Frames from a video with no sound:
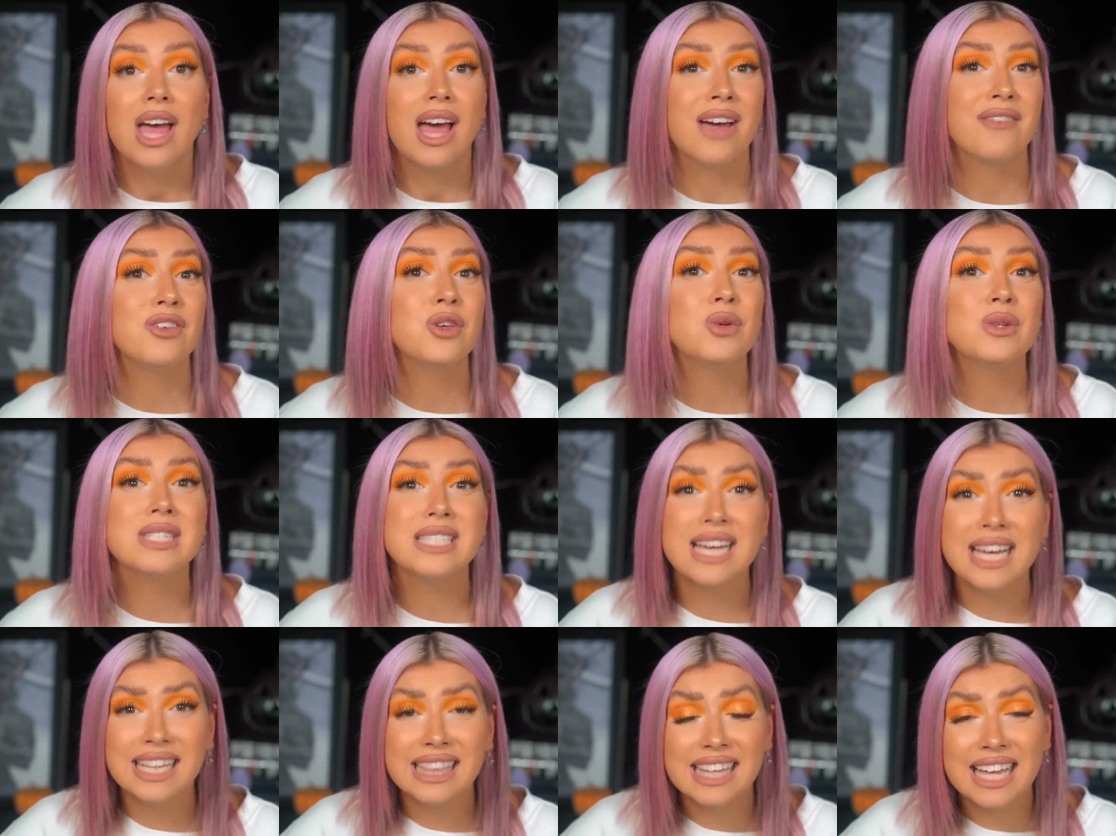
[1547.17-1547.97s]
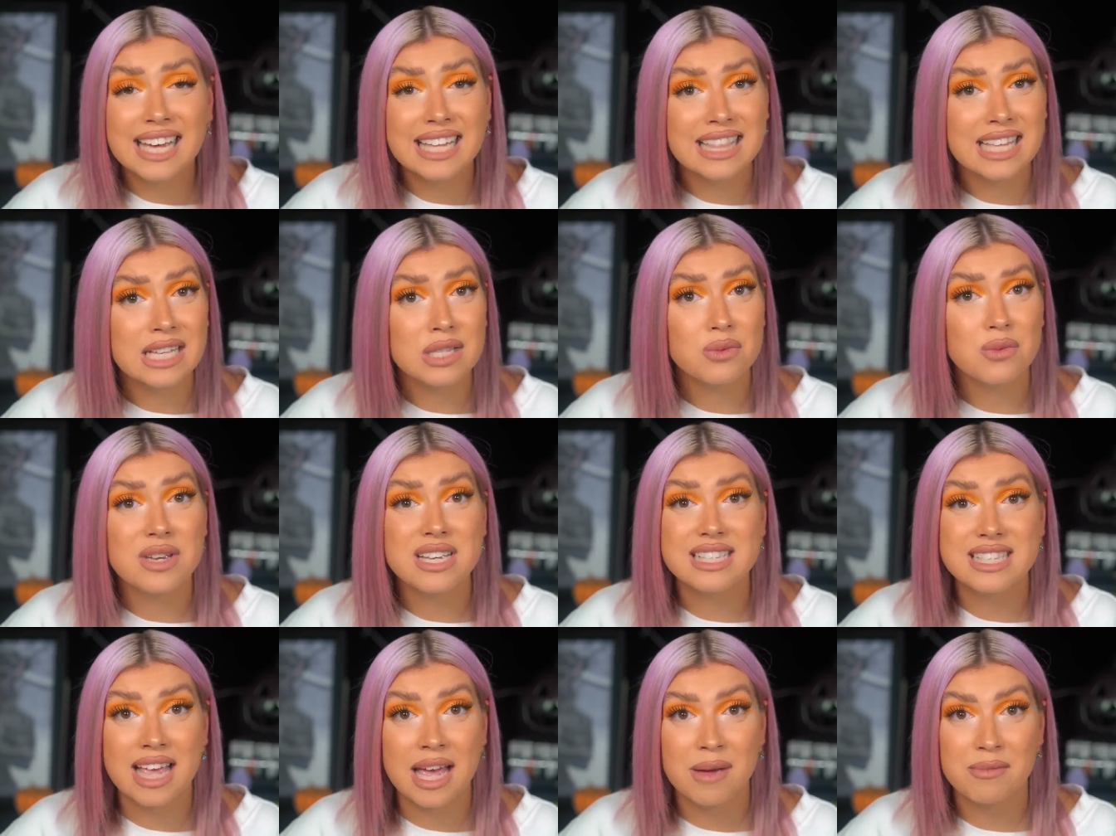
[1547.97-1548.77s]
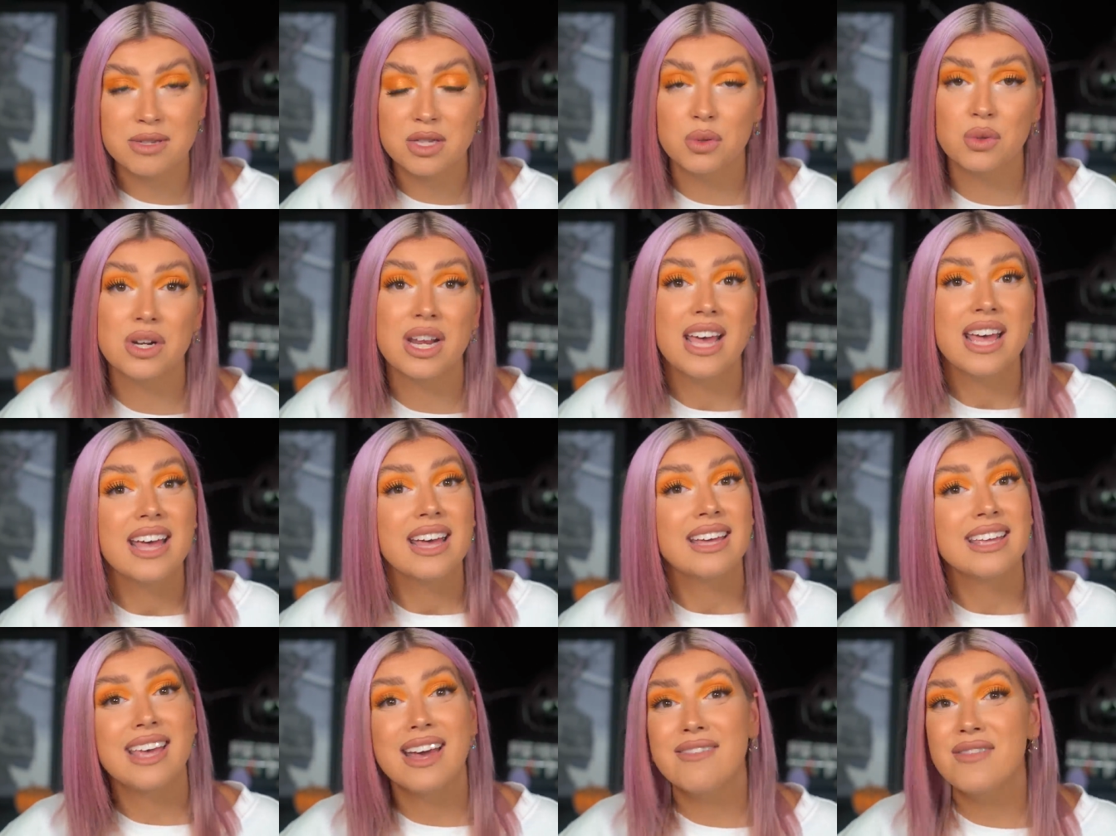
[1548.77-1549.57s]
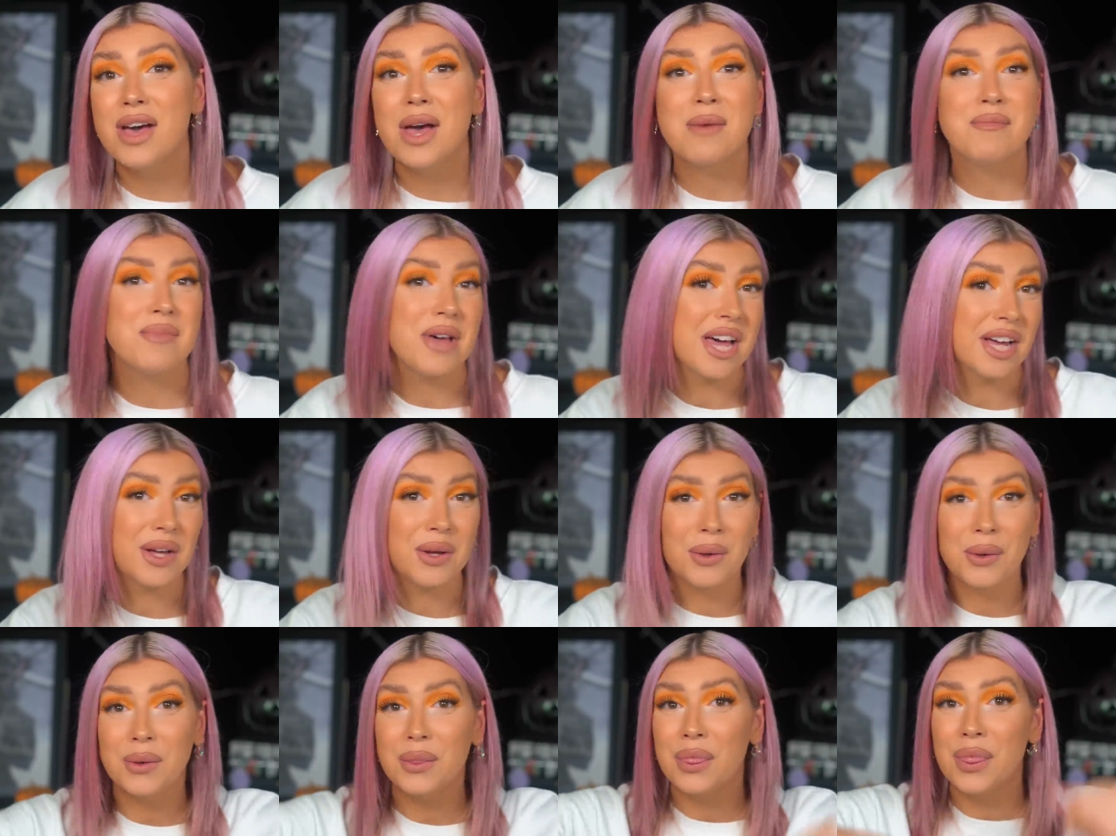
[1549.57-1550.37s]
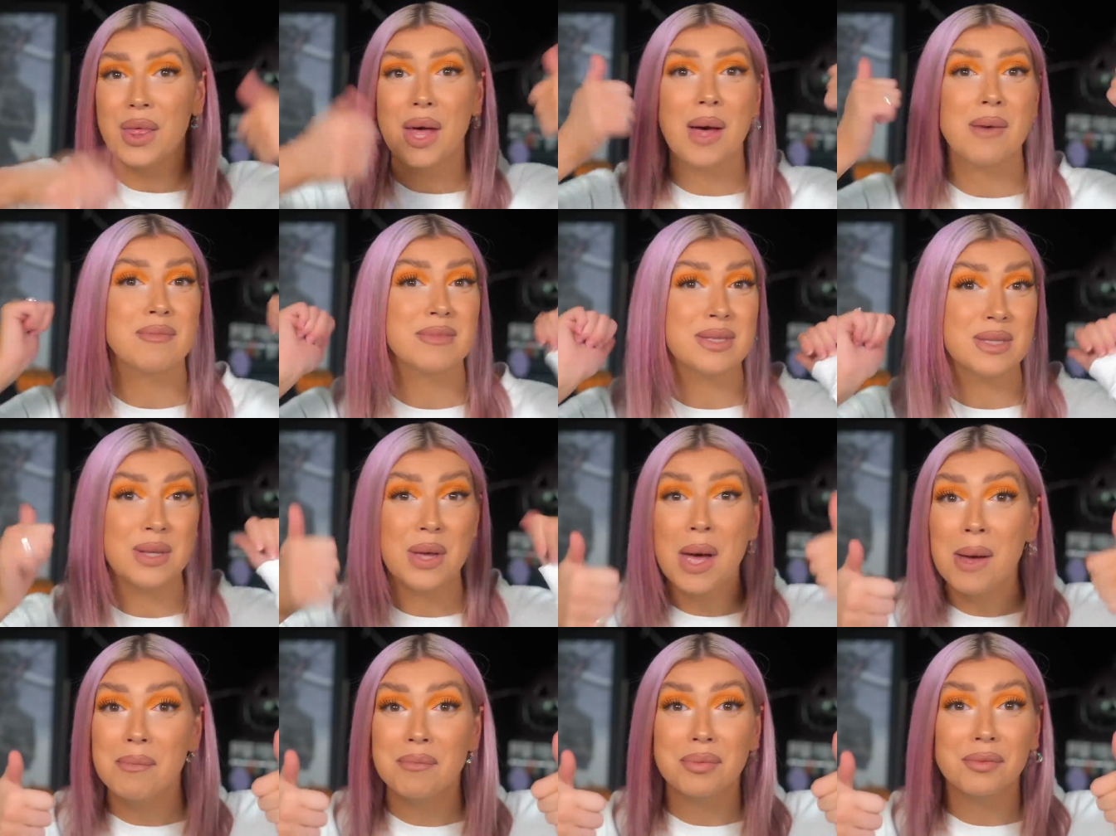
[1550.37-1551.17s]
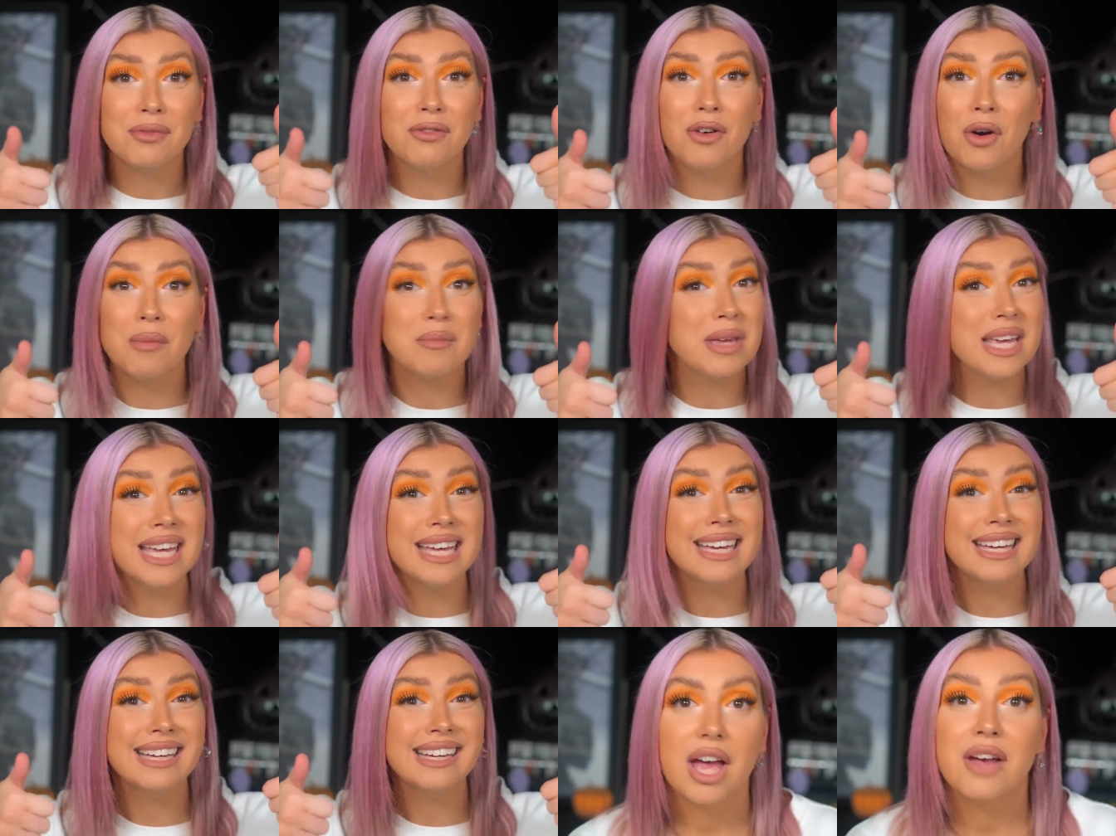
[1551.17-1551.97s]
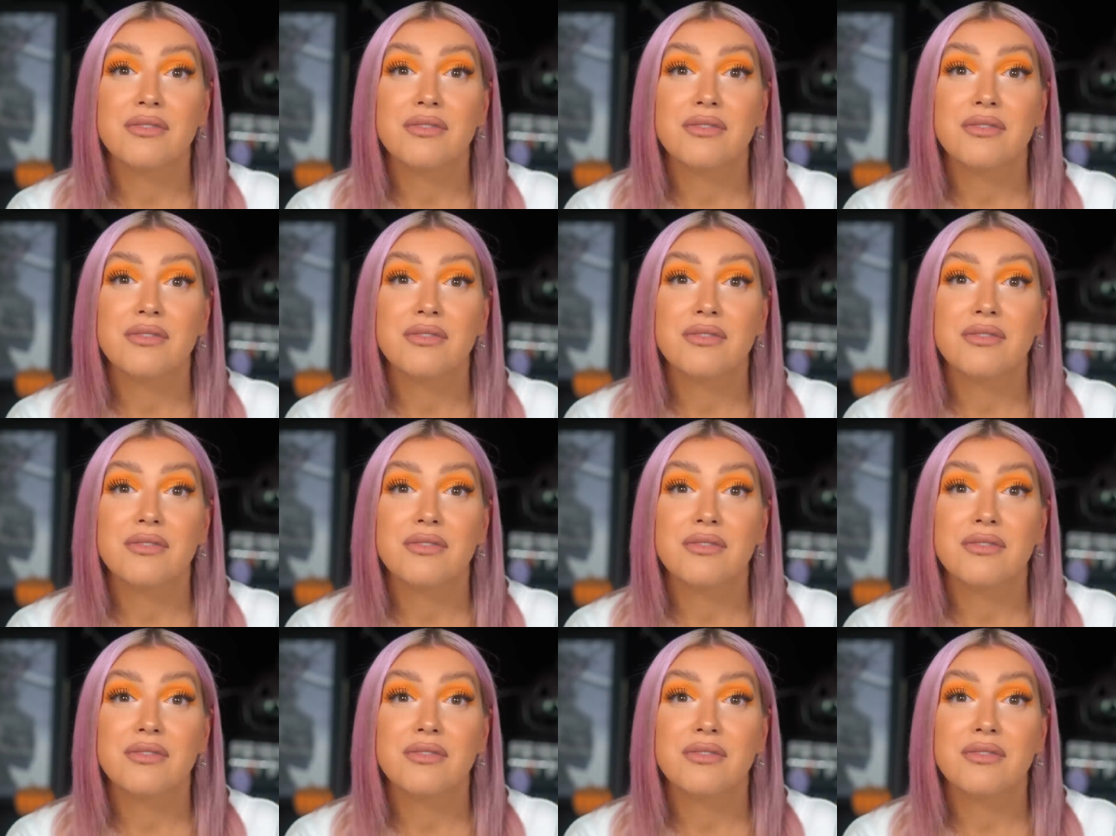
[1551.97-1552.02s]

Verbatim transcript: If you did like this week's episode, give it a big old thumbs up for me.